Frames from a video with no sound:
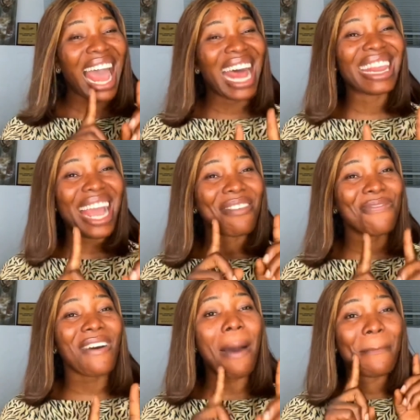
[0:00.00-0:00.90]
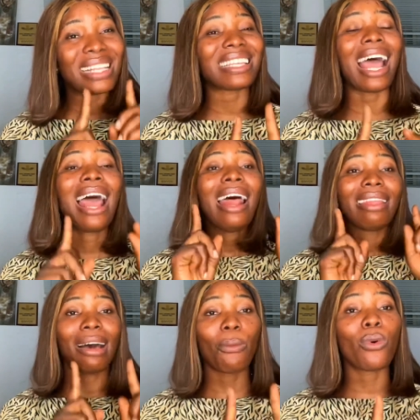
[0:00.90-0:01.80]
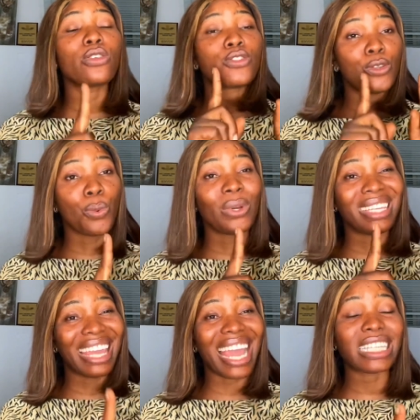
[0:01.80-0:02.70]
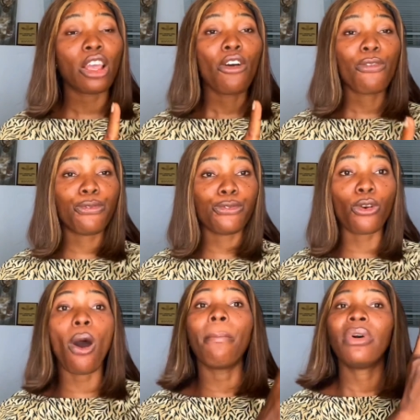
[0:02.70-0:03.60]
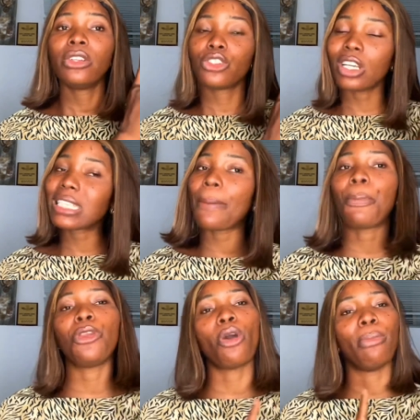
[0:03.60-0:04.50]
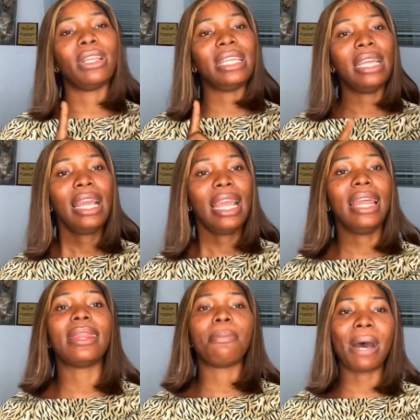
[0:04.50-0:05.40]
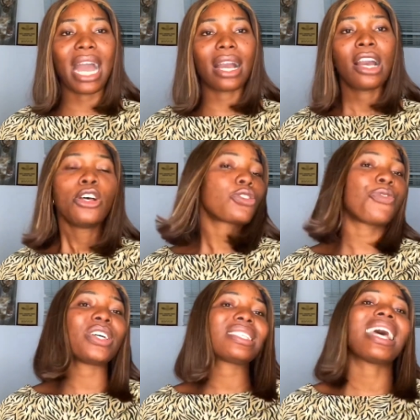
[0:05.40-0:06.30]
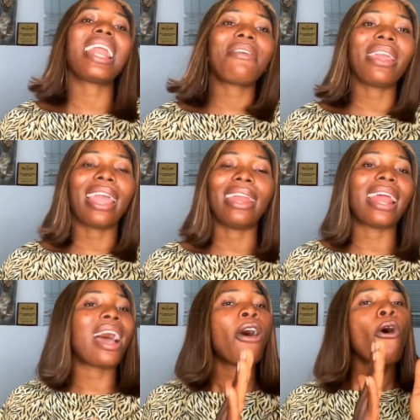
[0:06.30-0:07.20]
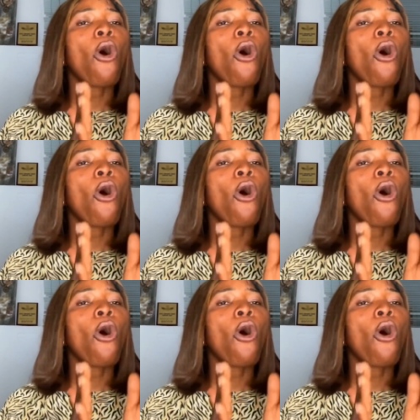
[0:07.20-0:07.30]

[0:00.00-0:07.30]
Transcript: uh, they are far better than what you would get from just keeping your money in the bank so for a salary earner